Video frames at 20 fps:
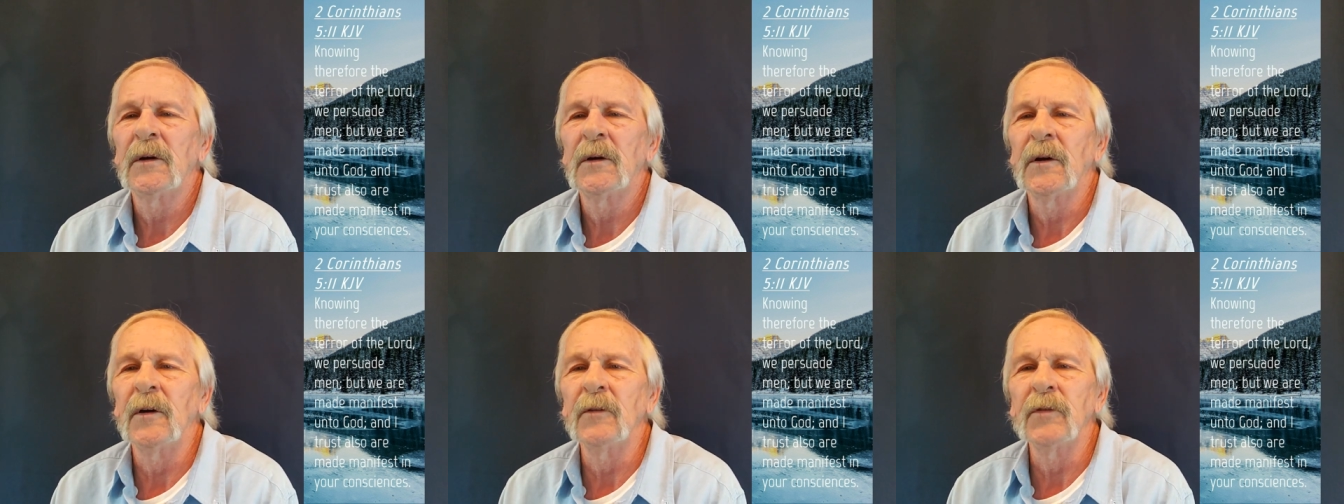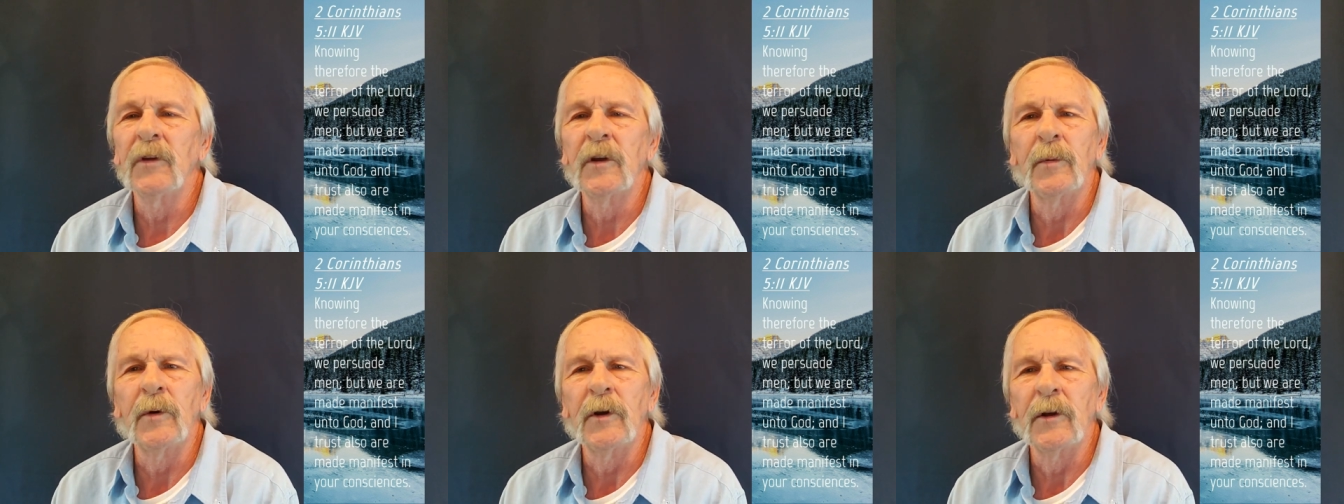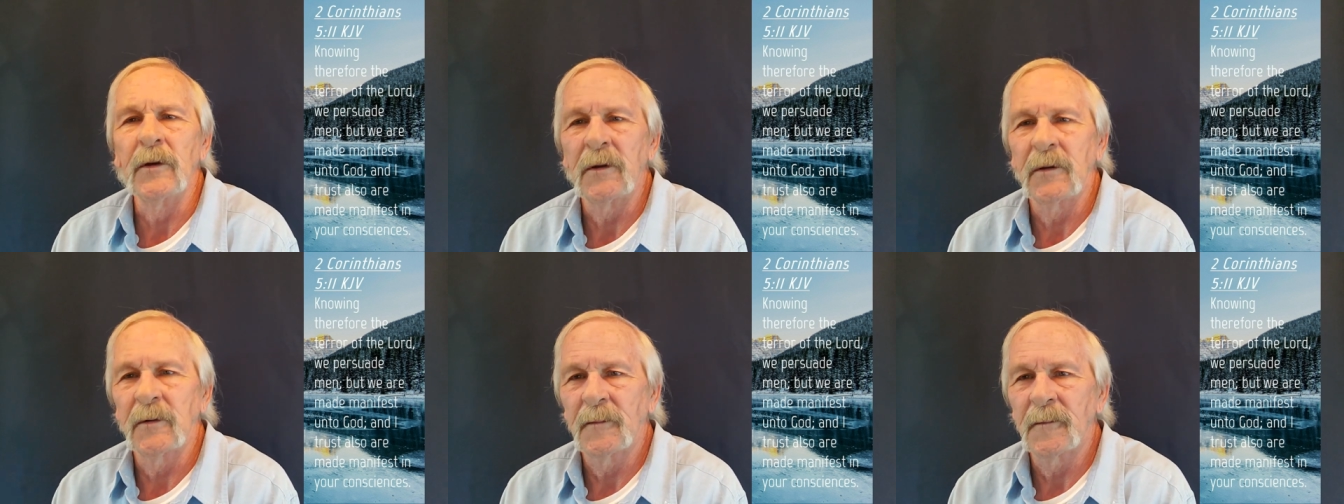of
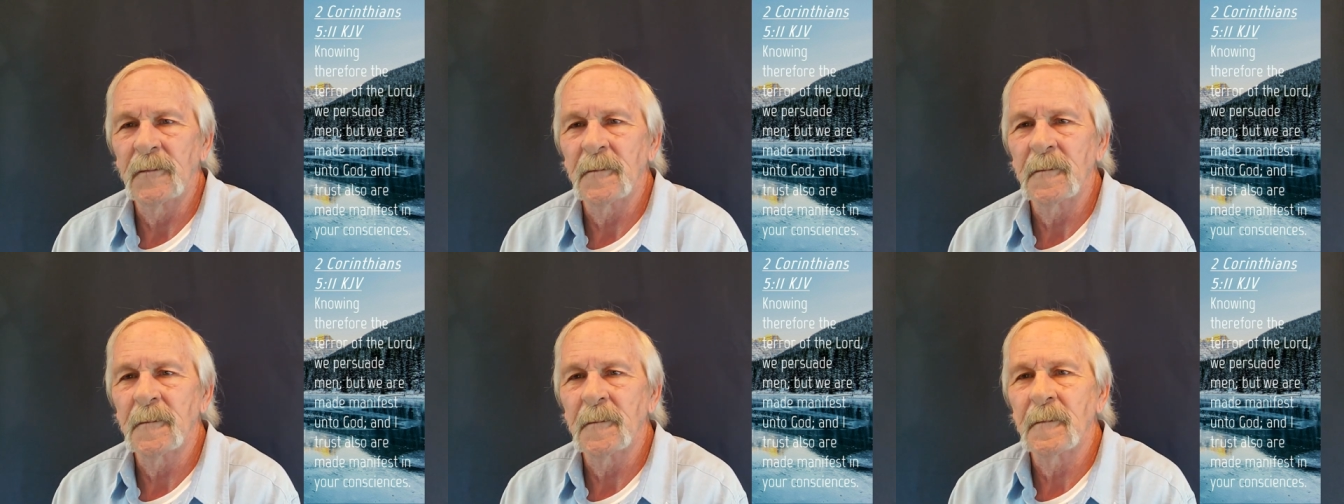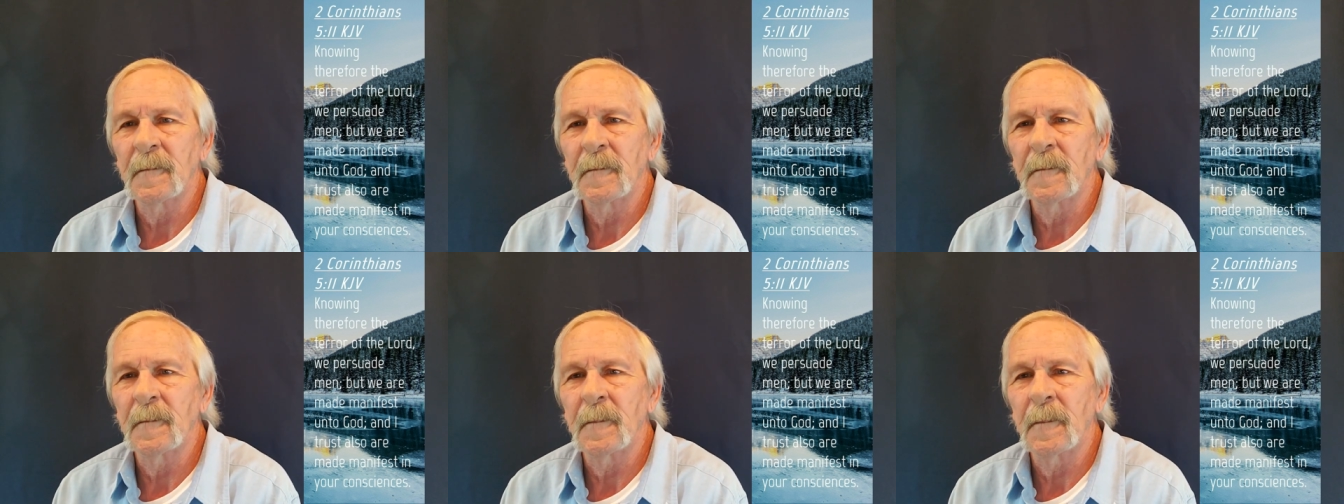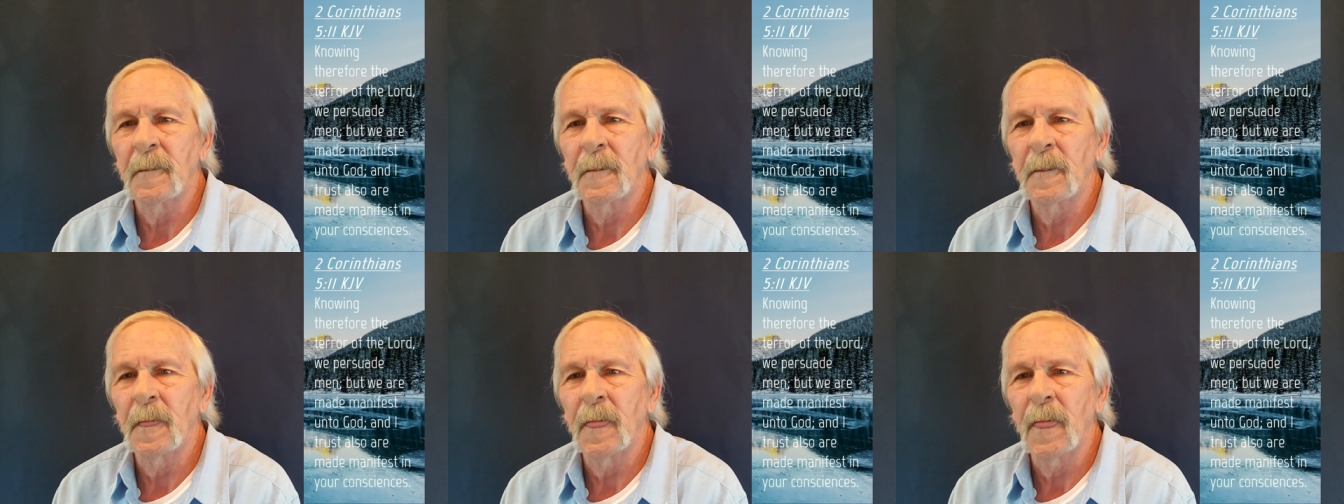liberty.
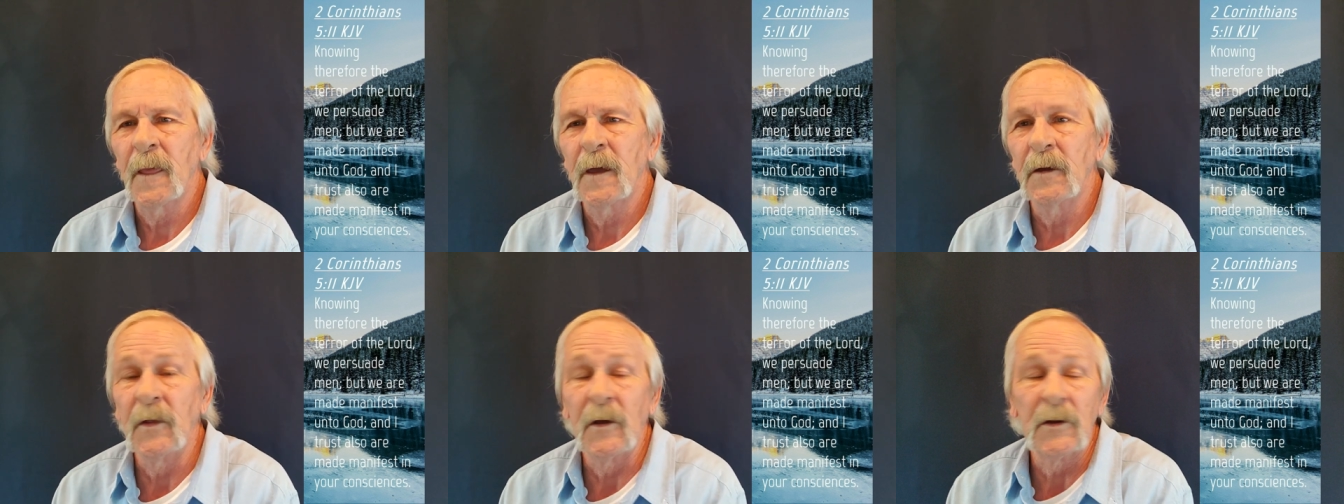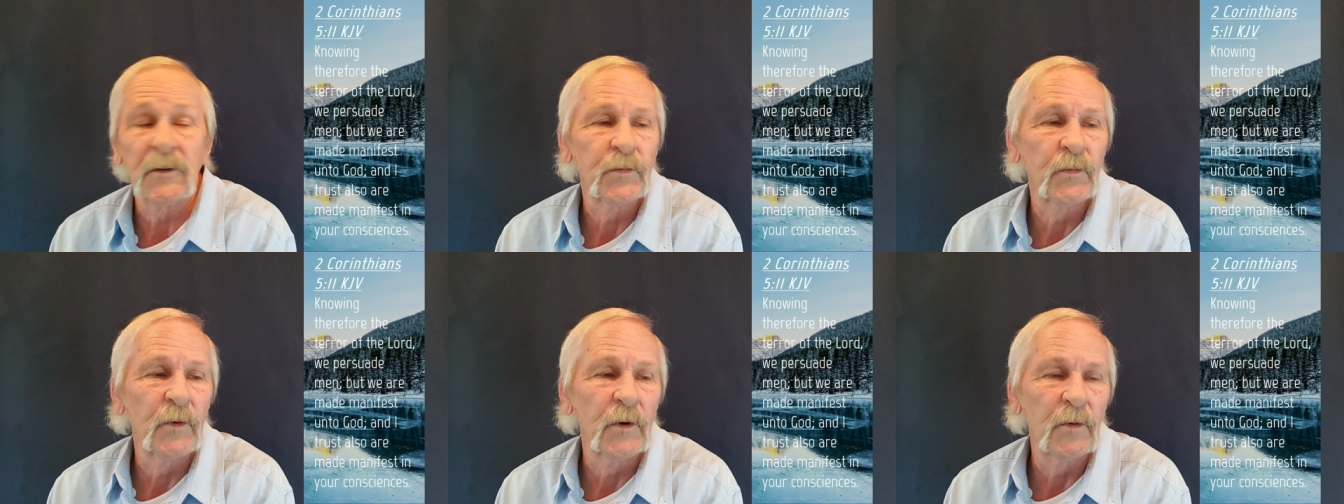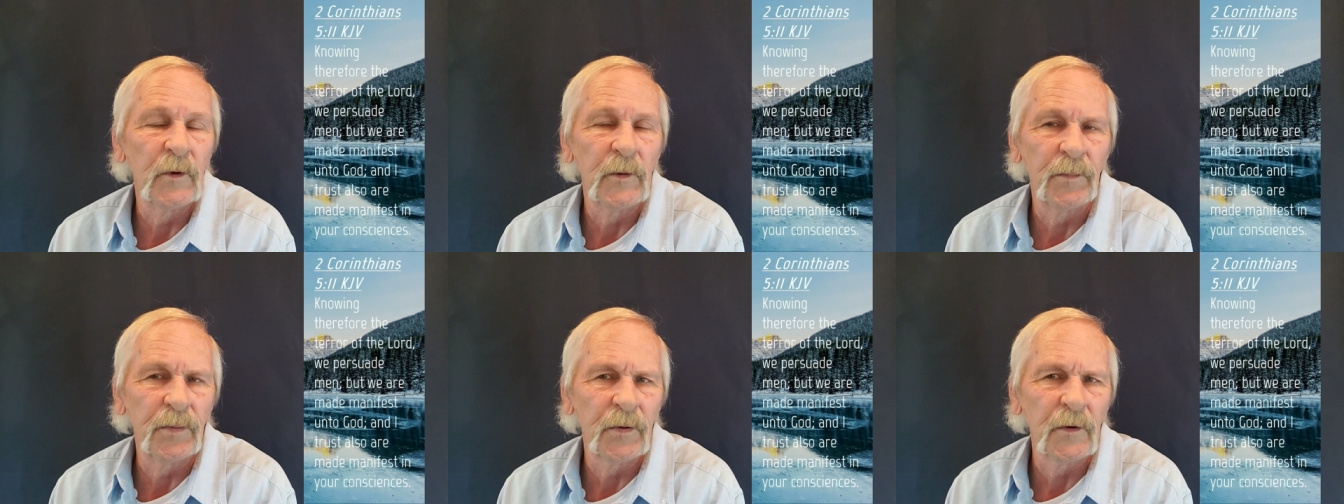And that's what
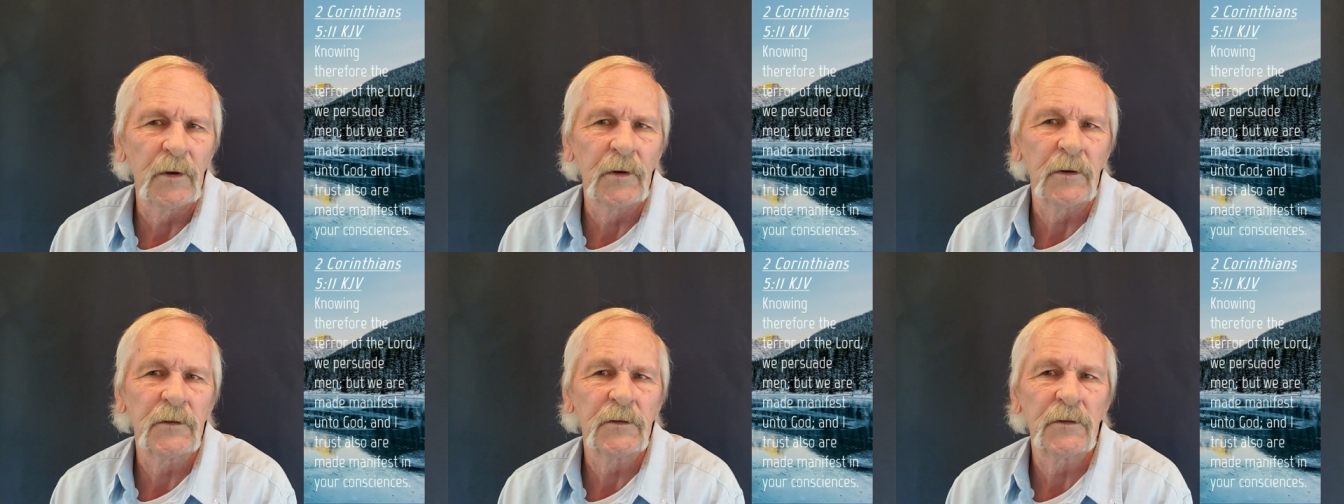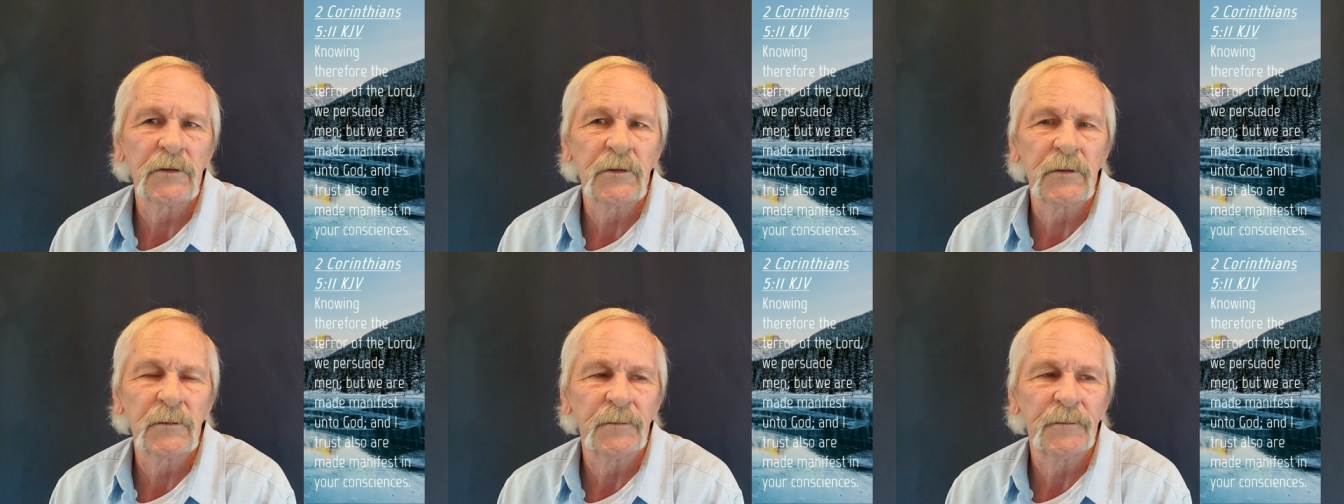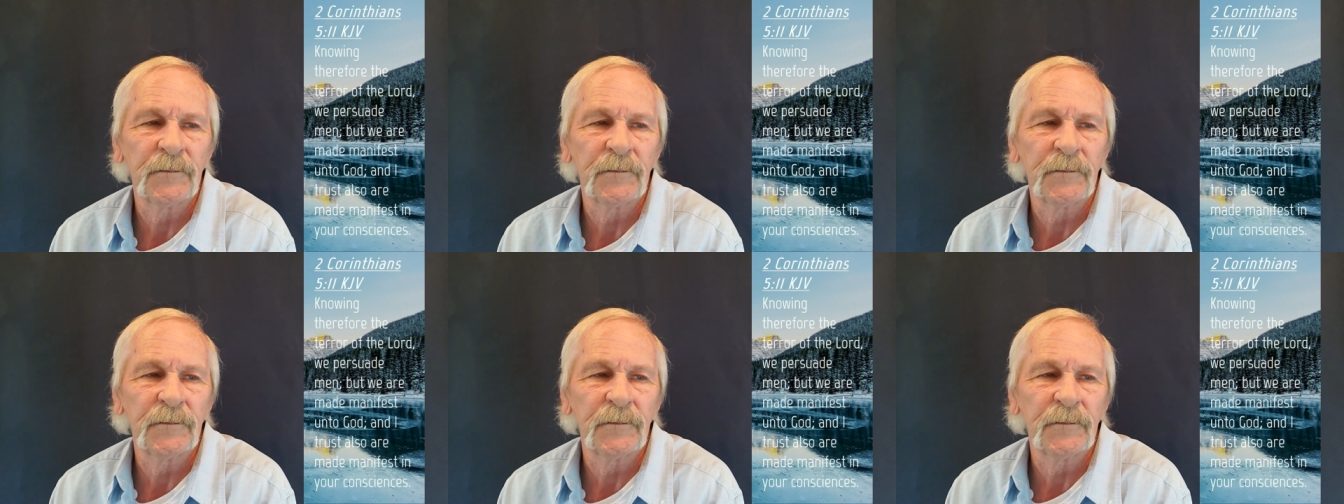we preach.